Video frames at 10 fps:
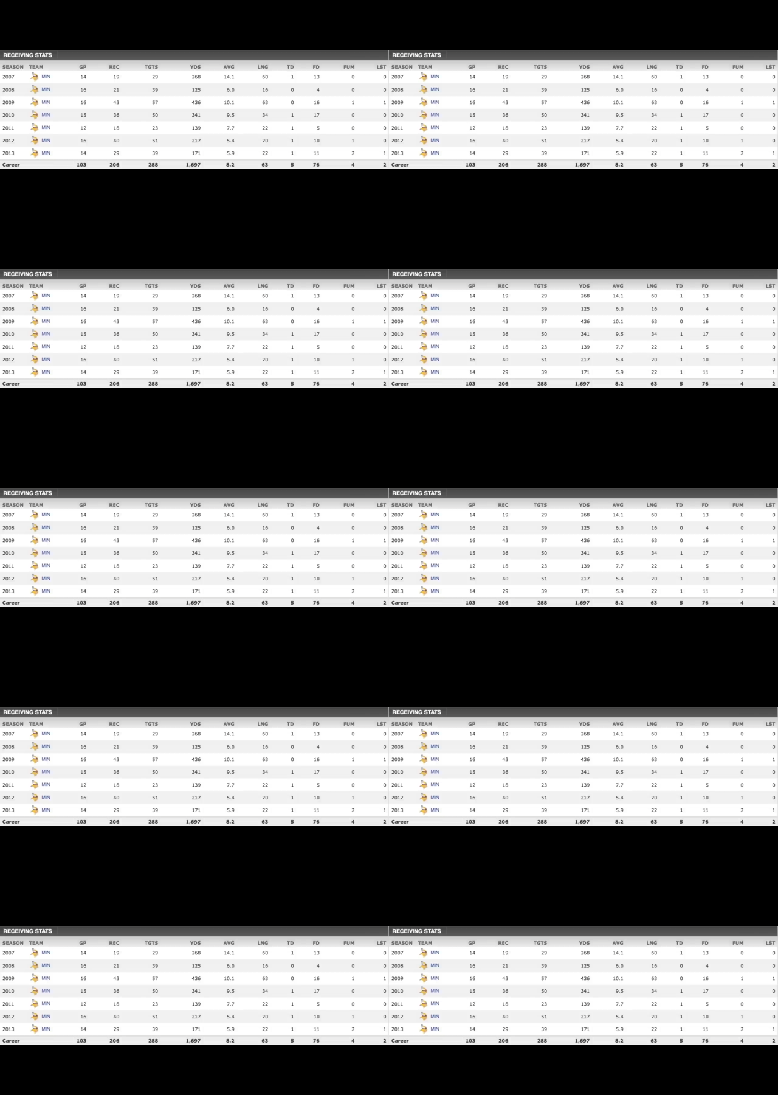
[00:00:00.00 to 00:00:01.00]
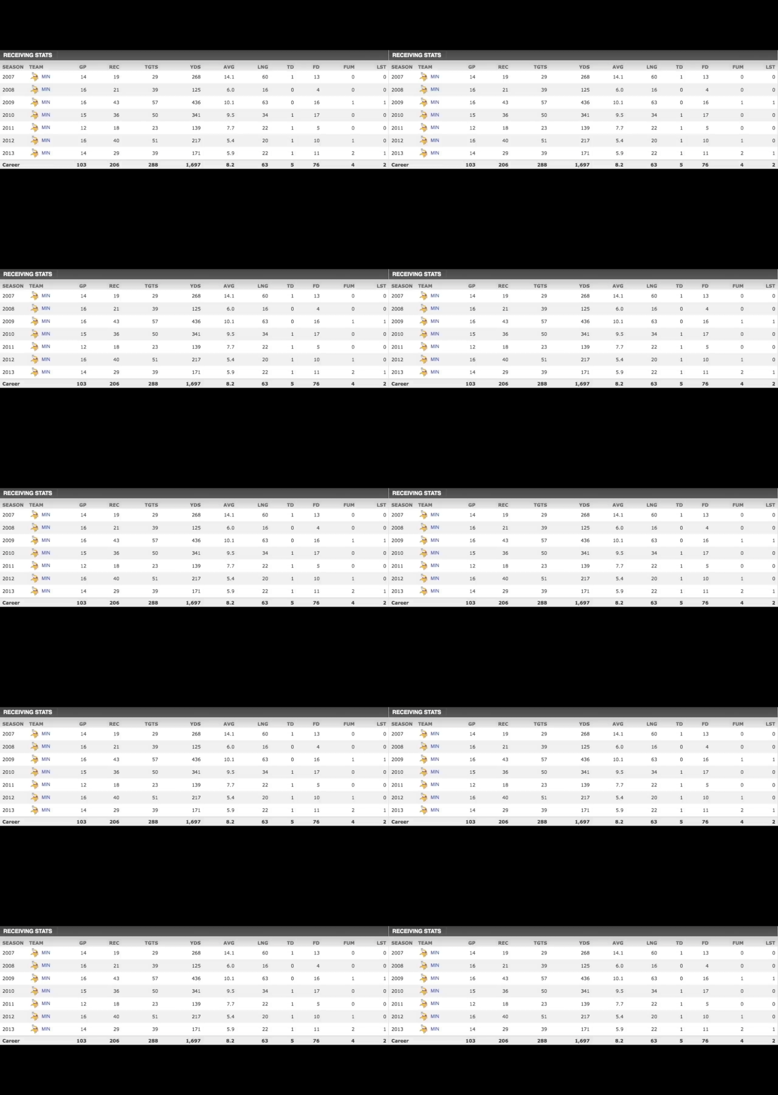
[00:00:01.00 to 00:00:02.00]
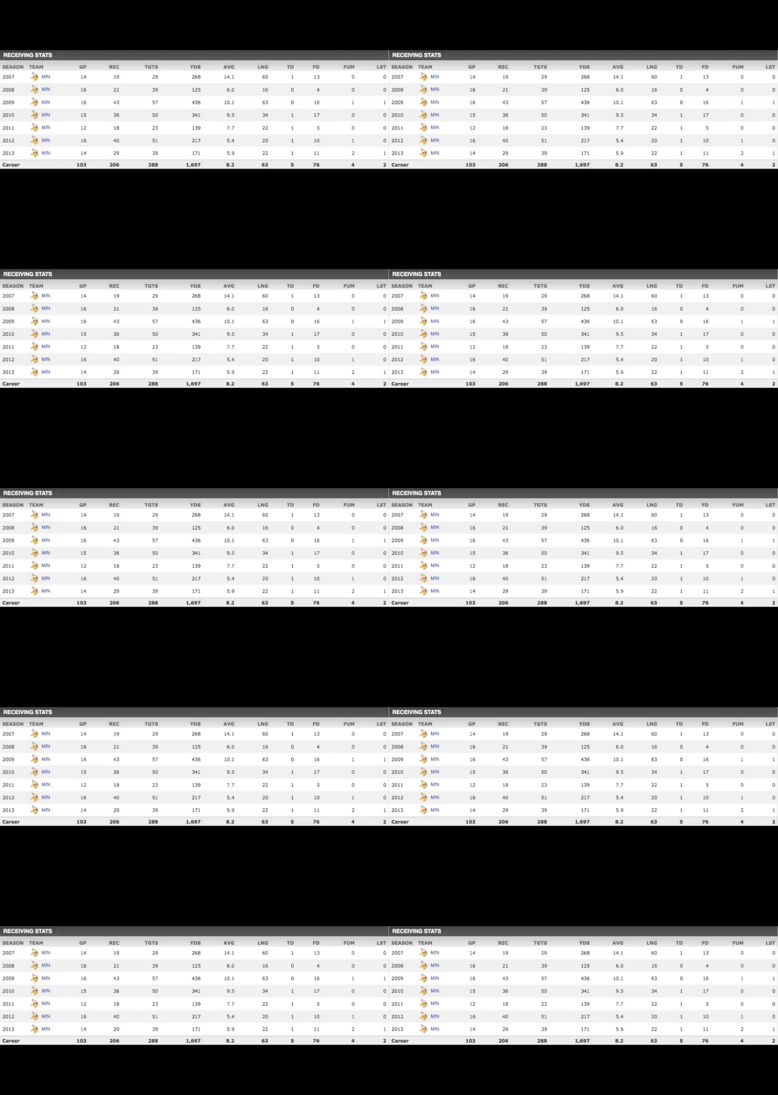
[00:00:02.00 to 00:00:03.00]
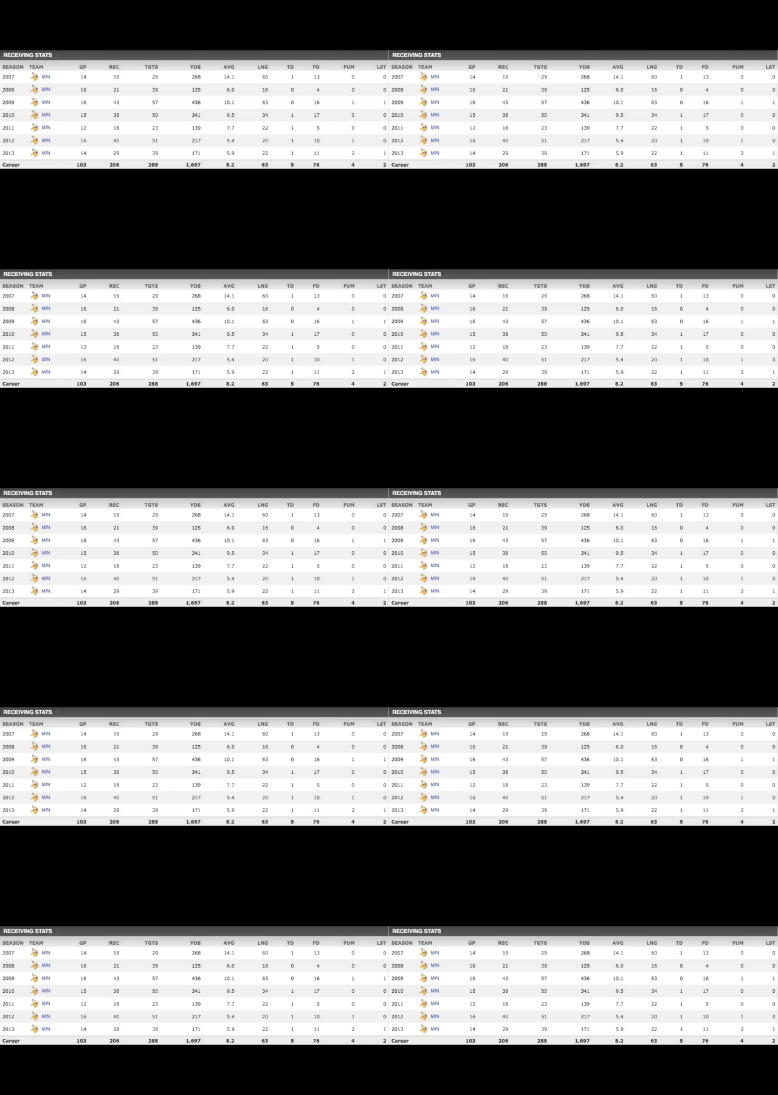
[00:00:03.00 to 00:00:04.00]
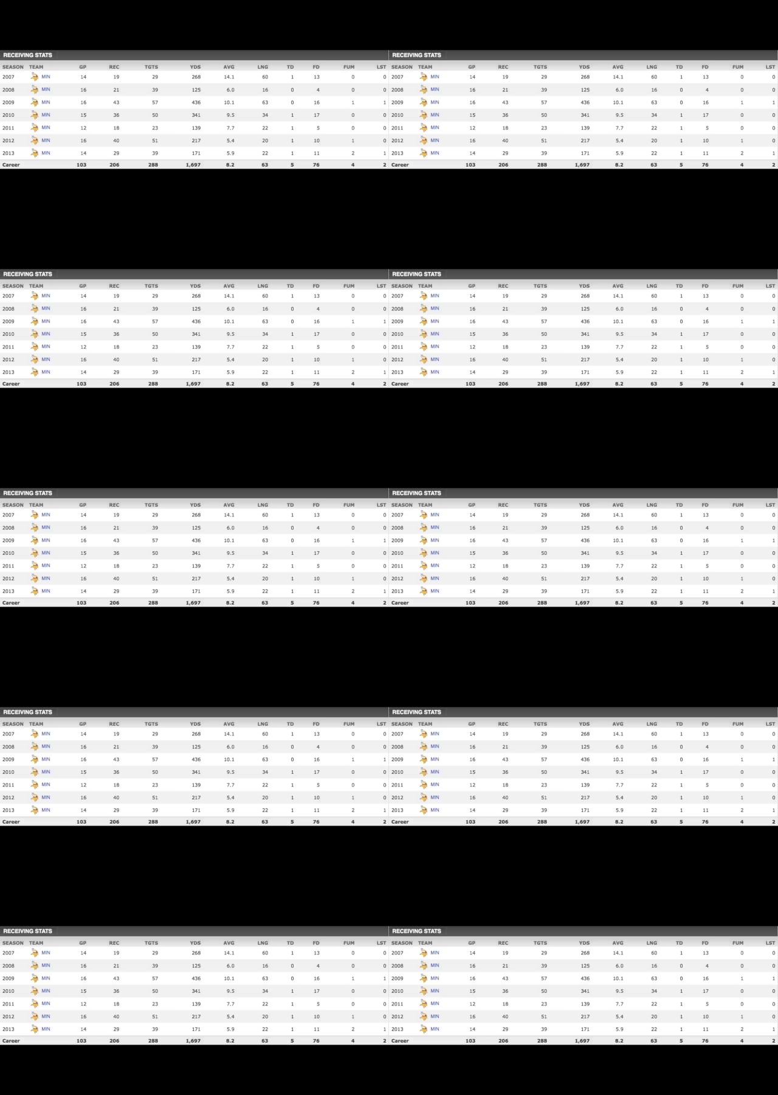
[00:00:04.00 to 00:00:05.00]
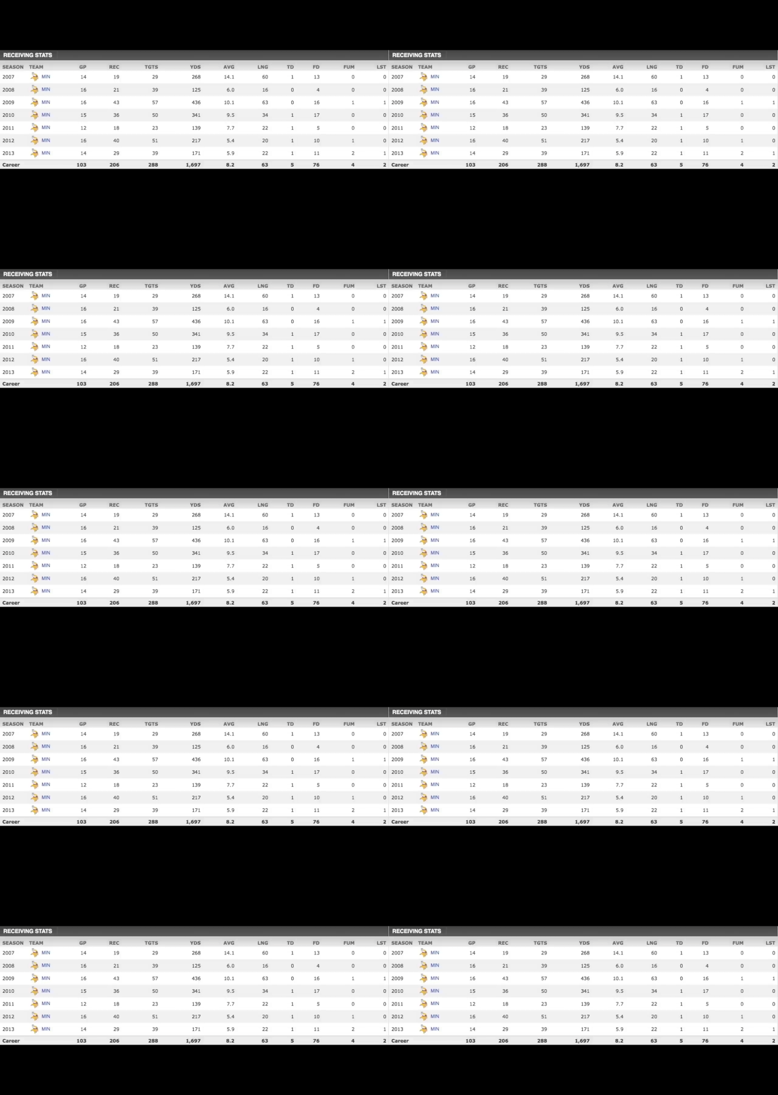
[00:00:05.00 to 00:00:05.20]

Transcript: Nobody's mouth can be seen.